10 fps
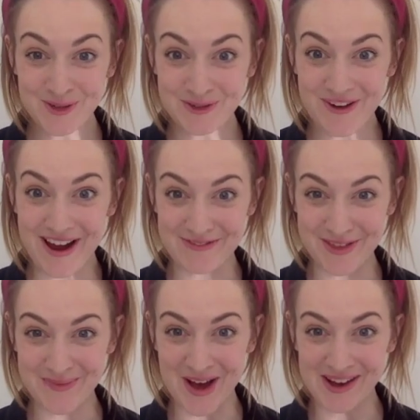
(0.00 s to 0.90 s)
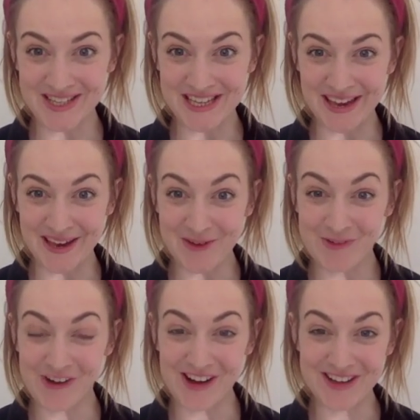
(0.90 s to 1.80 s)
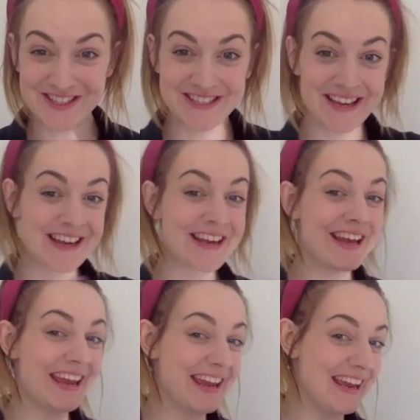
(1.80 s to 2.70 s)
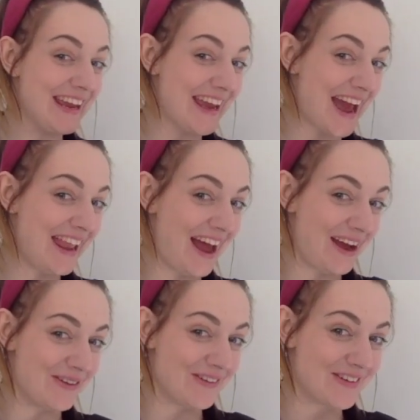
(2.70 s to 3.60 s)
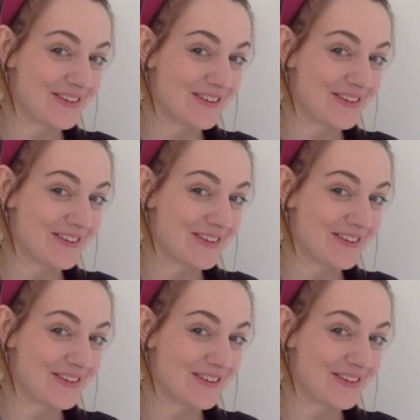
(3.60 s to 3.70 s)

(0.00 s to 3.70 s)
to arrive at the party was Yellow.